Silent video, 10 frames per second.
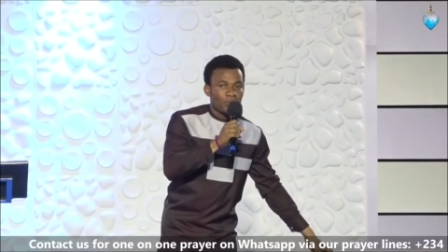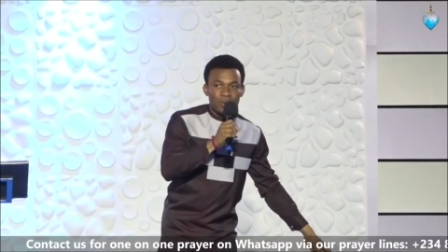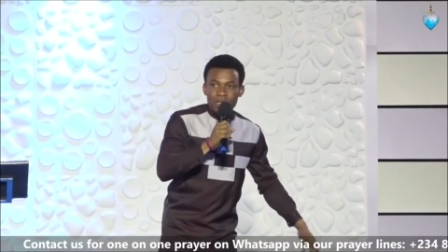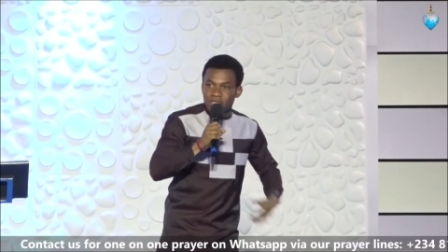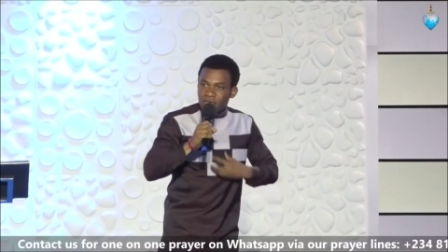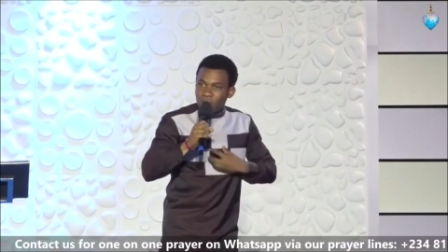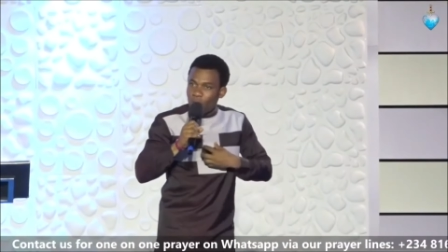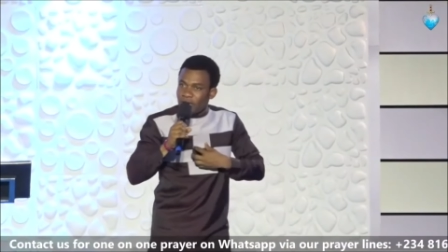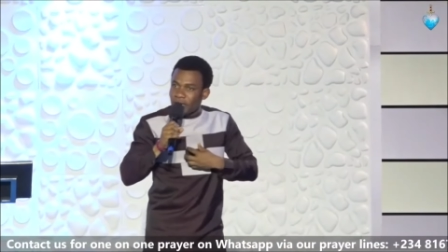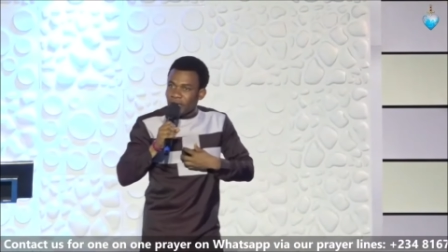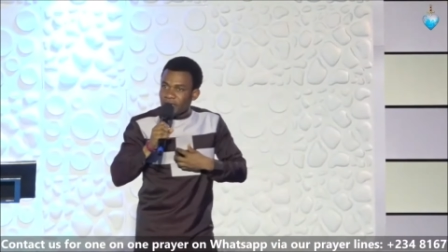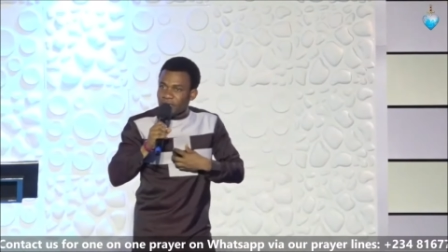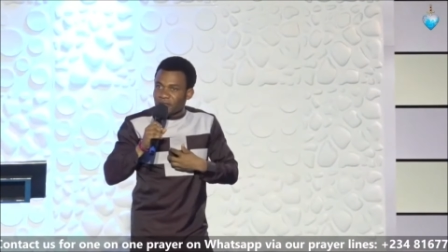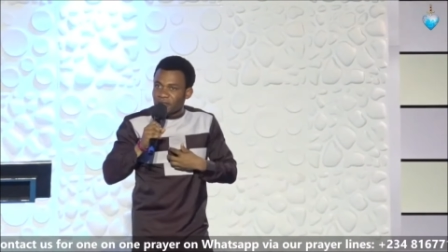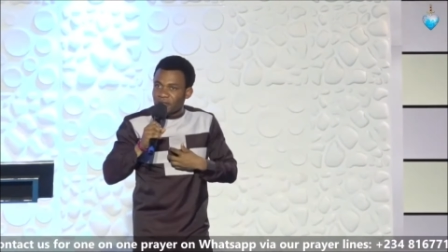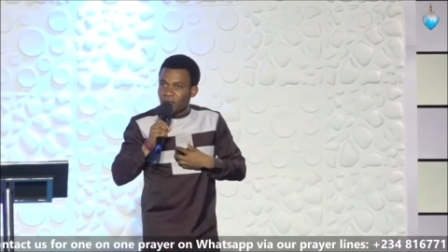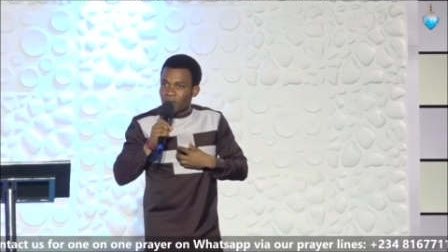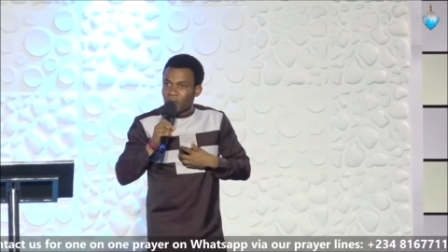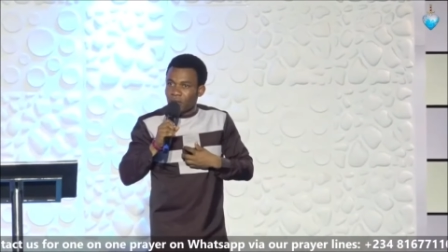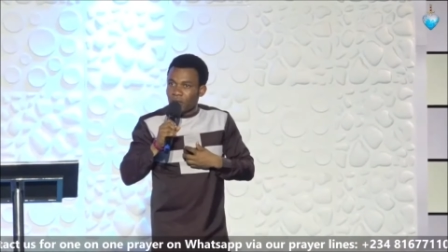It is a weakness.
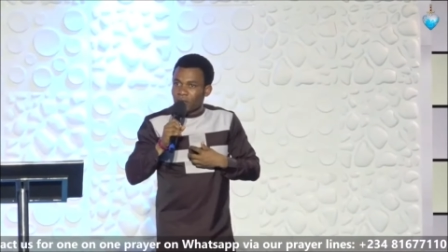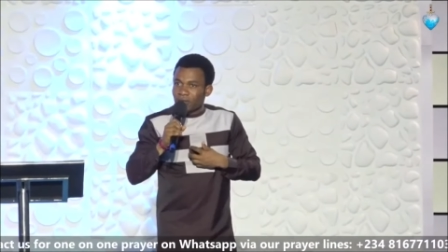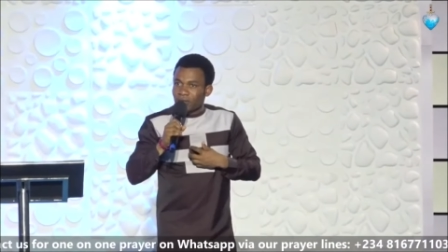They